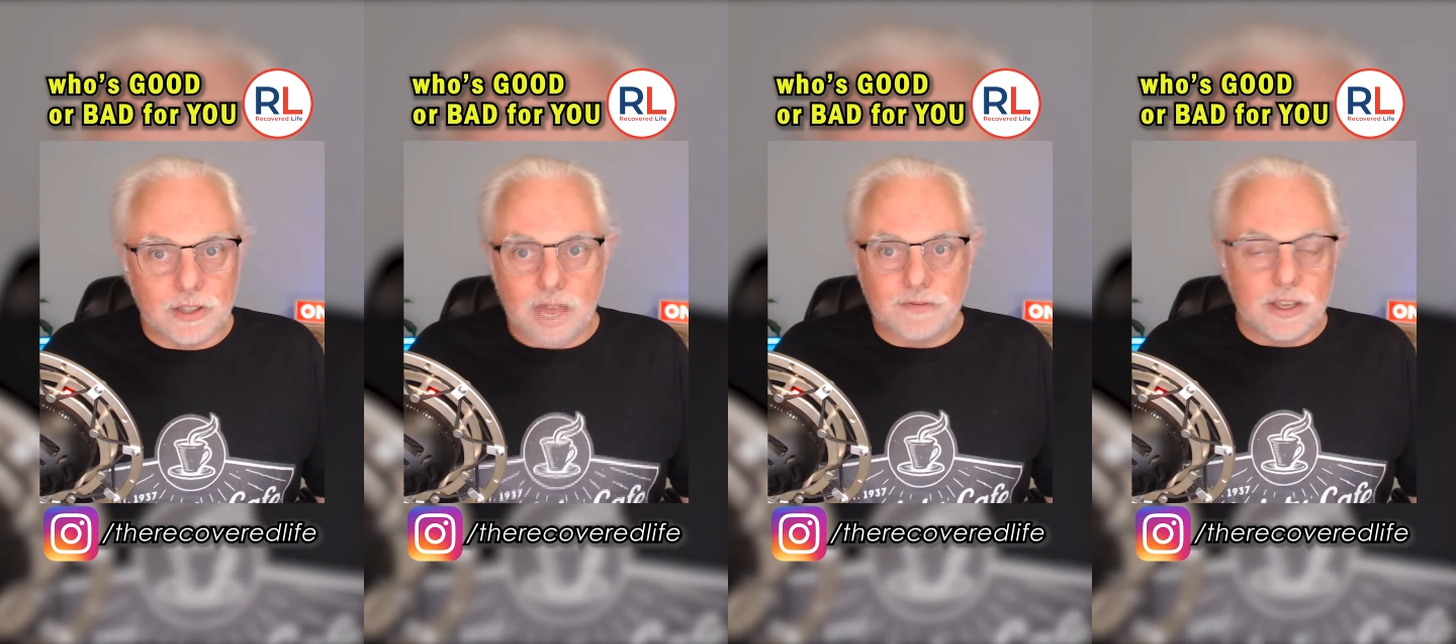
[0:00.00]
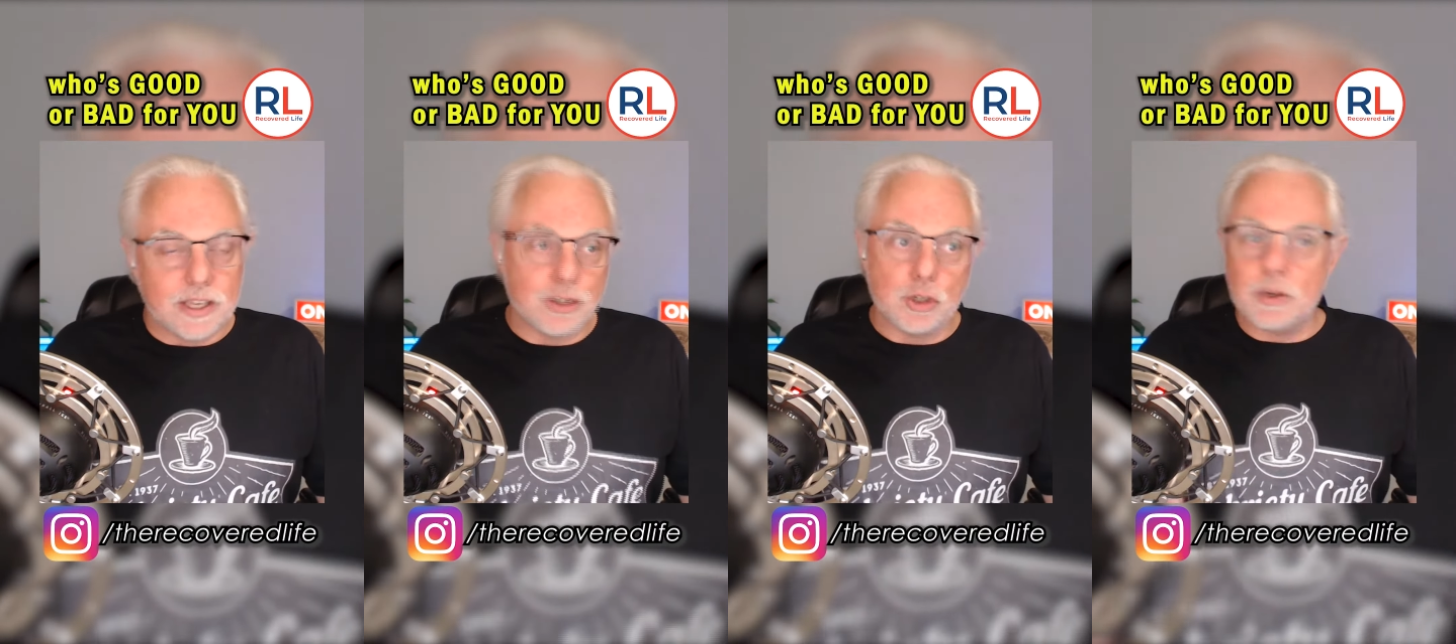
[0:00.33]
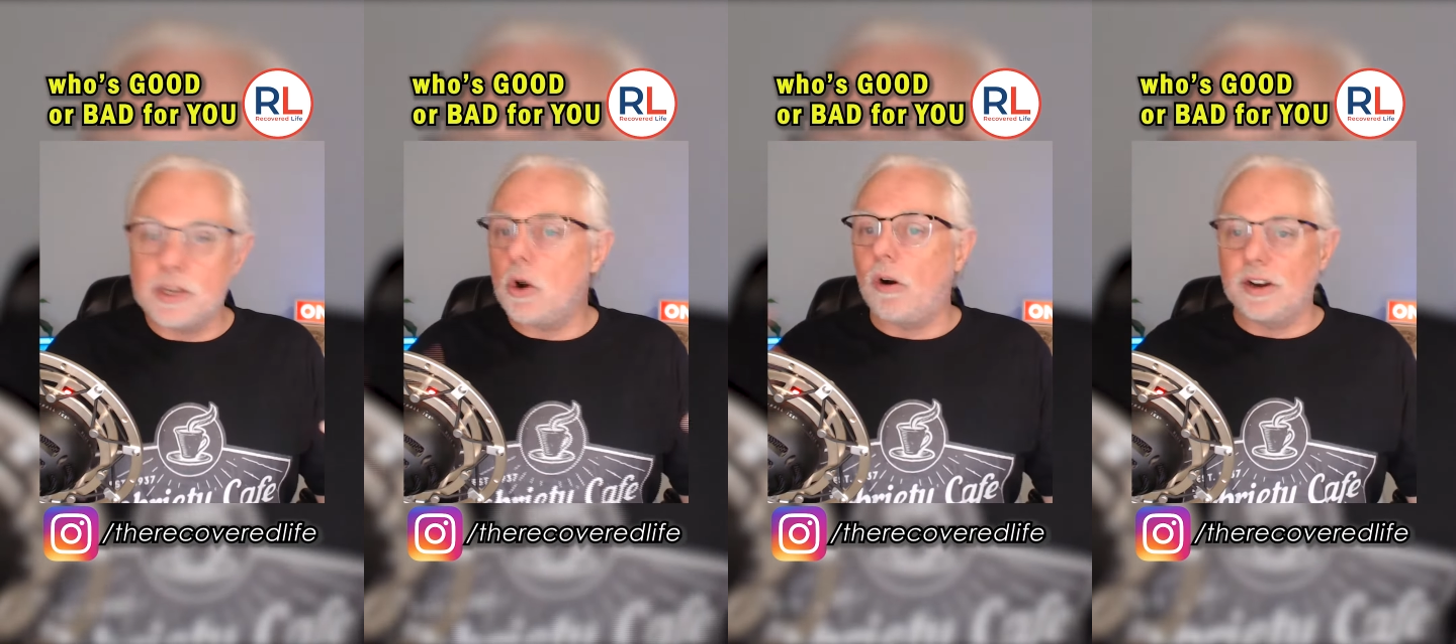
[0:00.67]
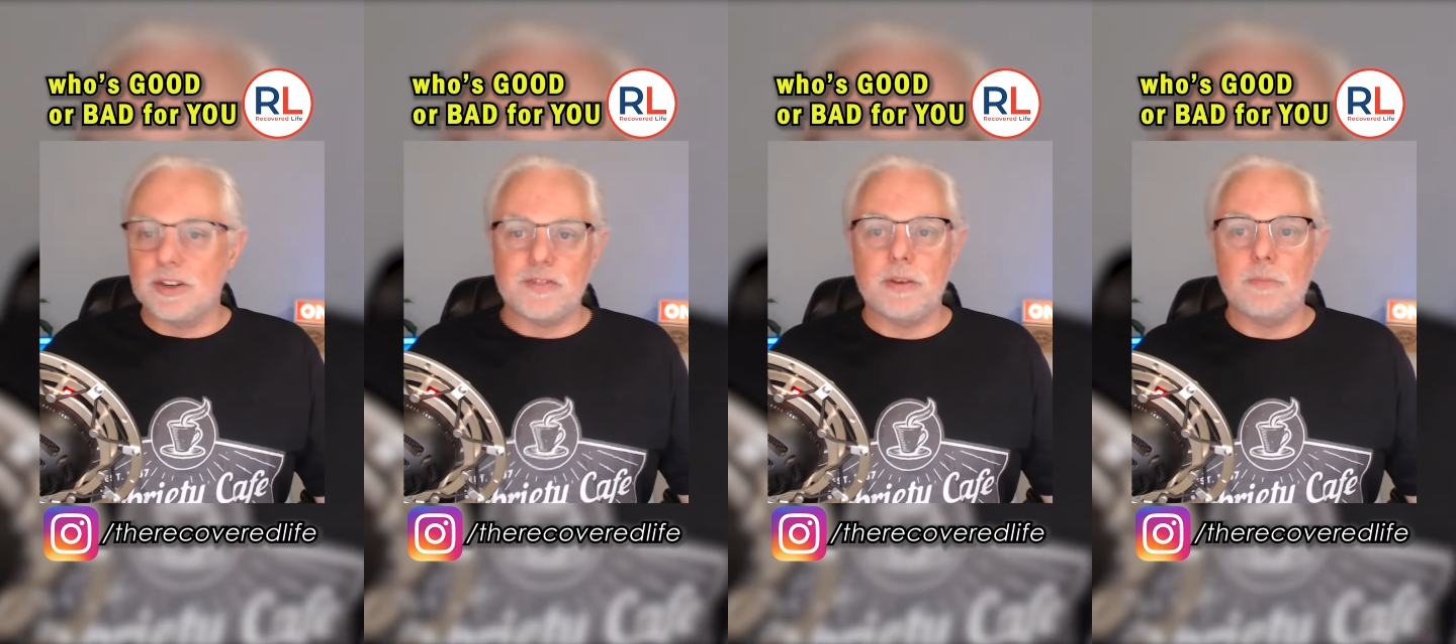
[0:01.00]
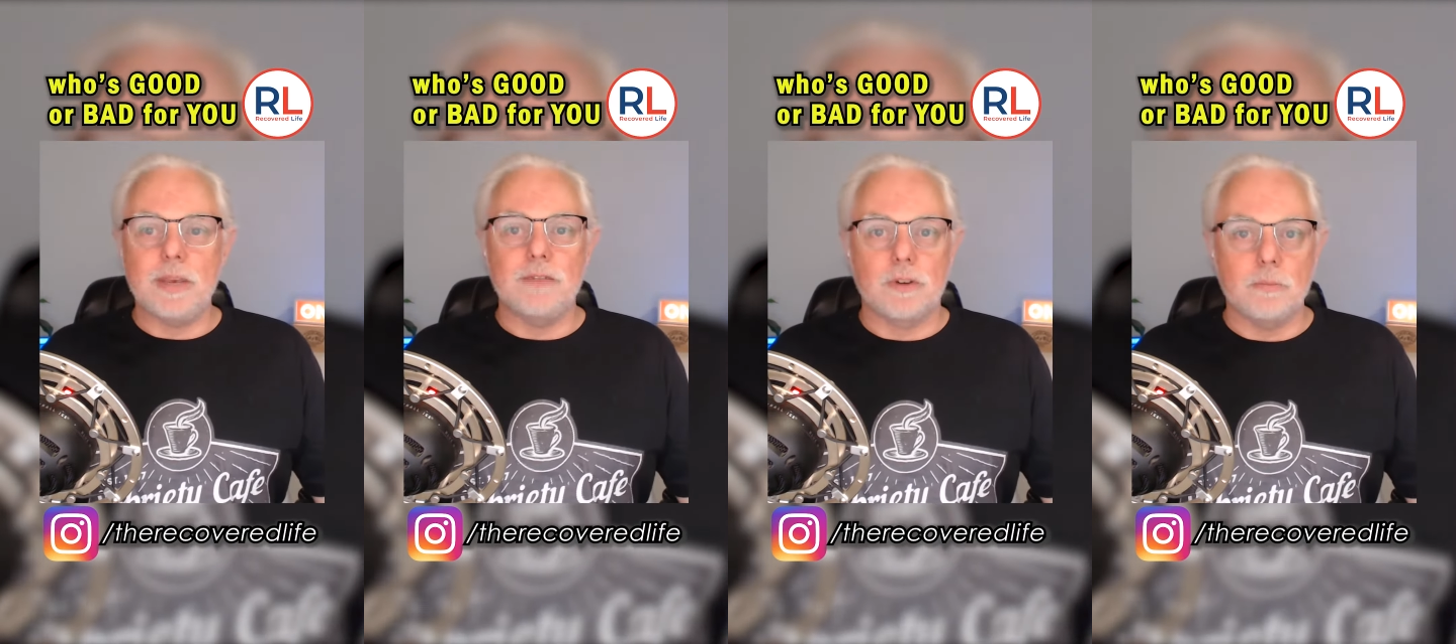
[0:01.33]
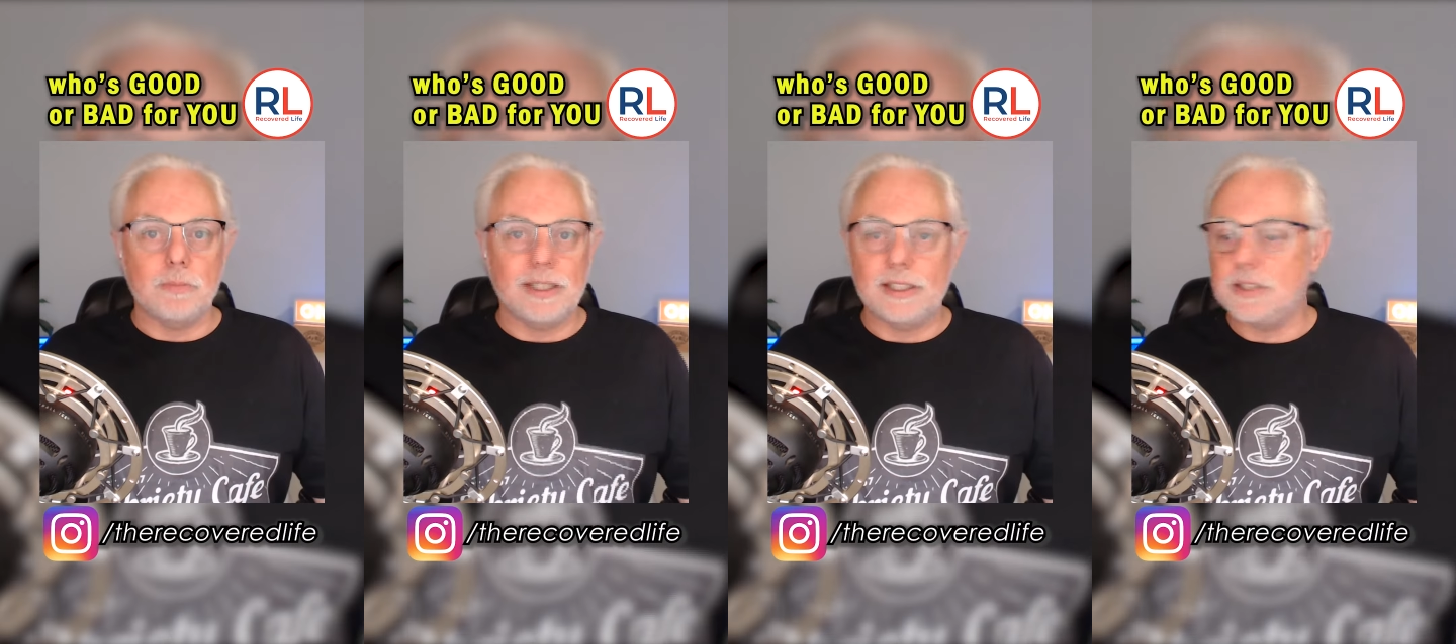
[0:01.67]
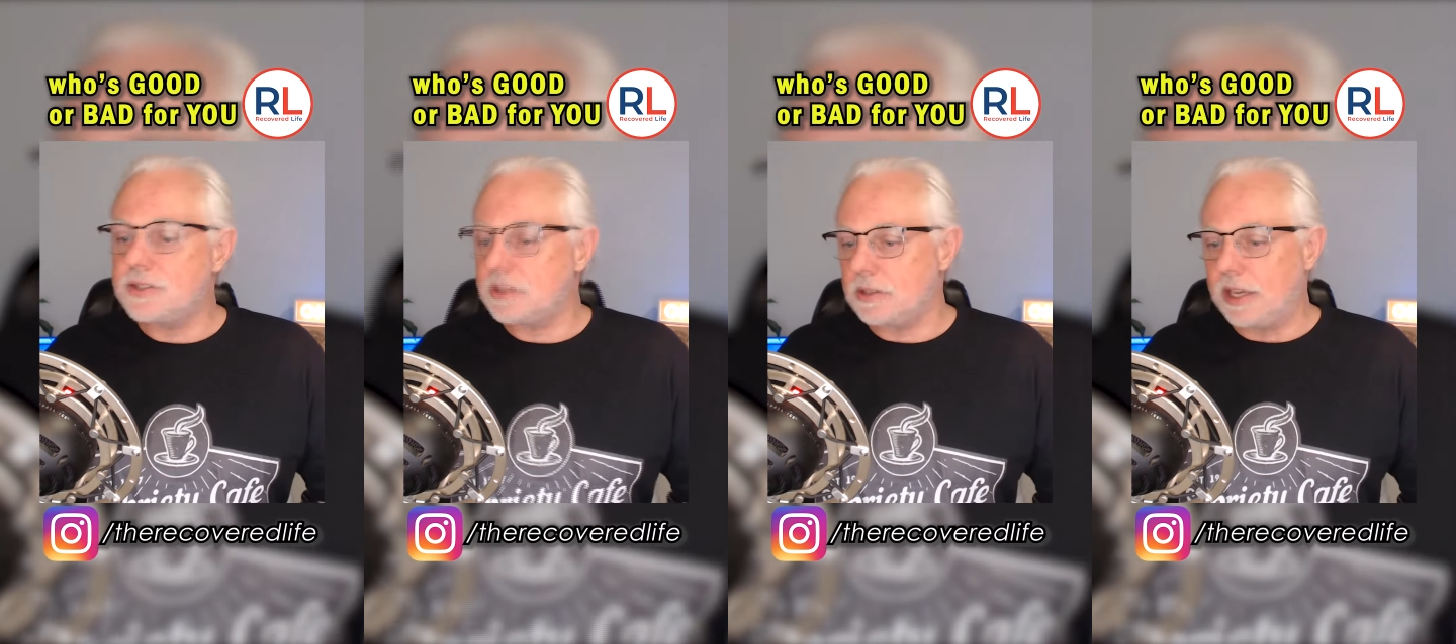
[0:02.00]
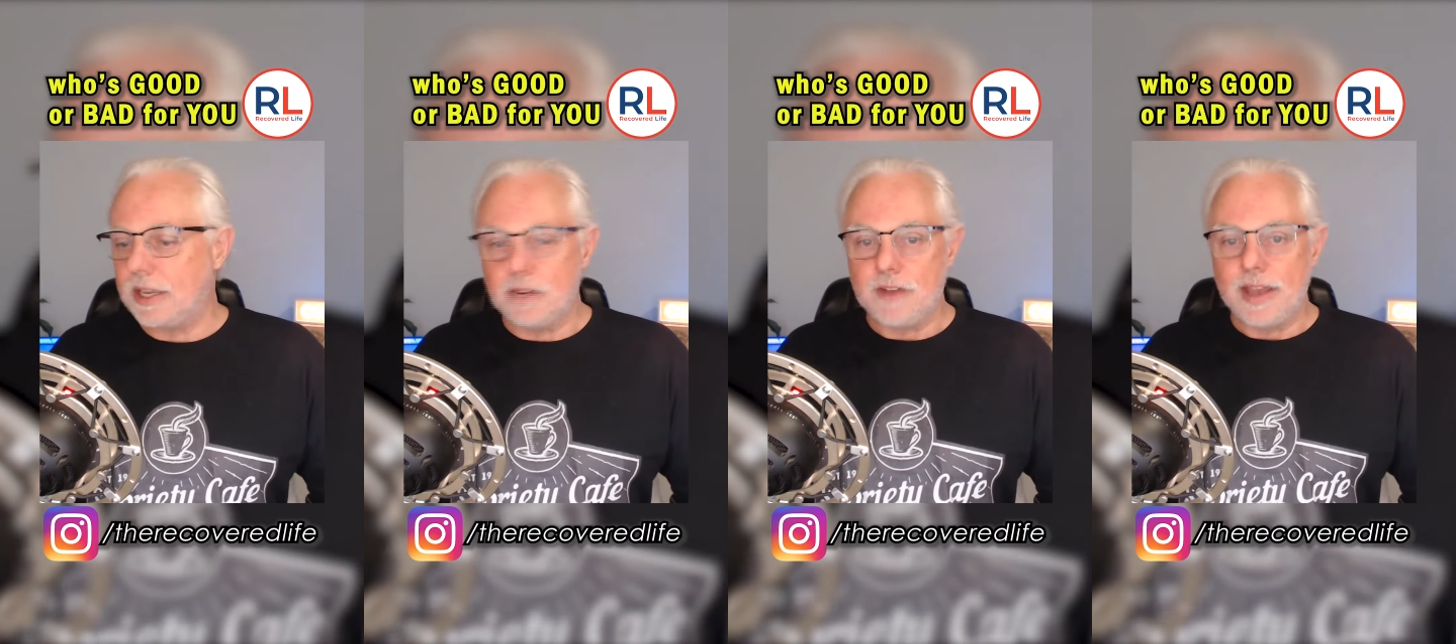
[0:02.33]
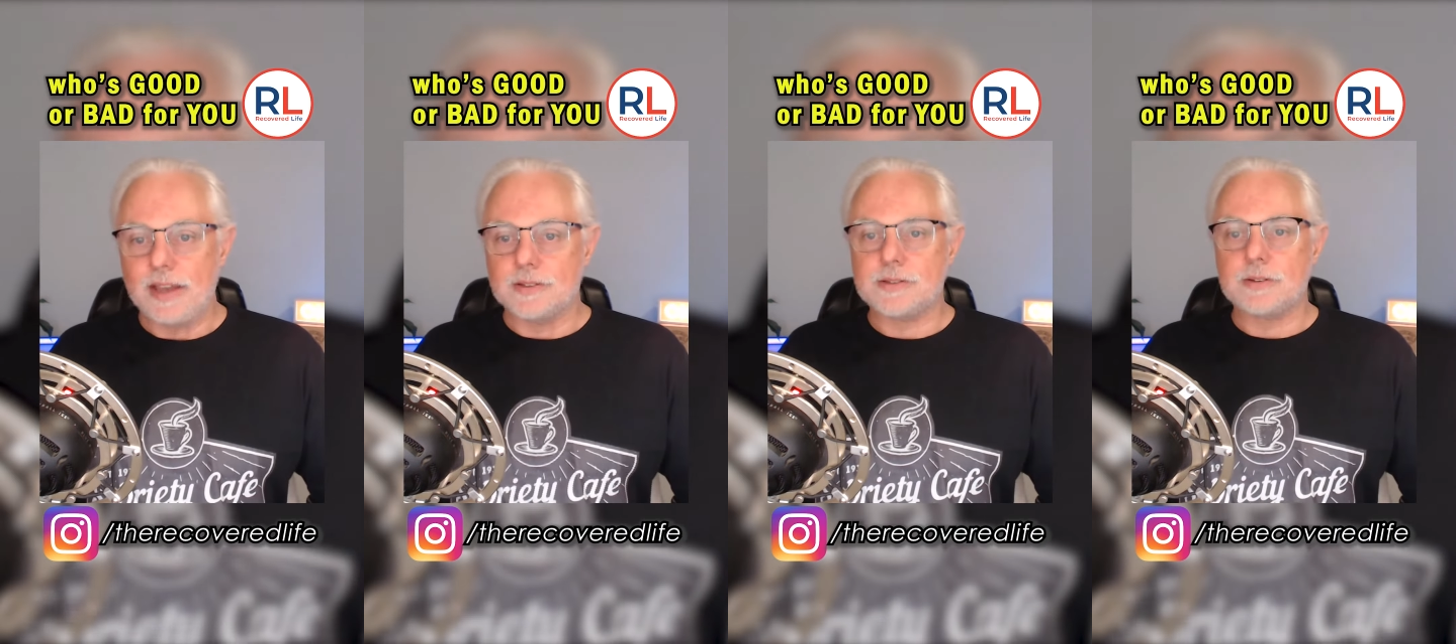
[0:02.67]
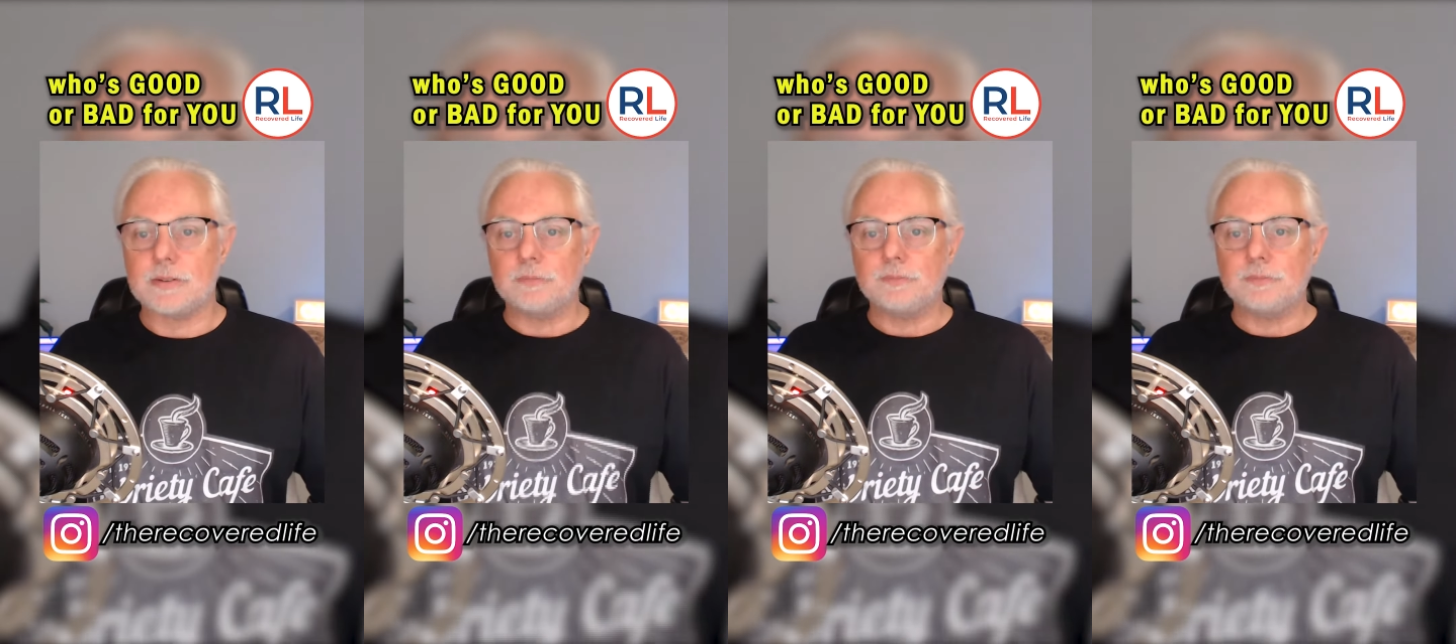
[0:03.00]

Life is you can R S V P for meetings in advance.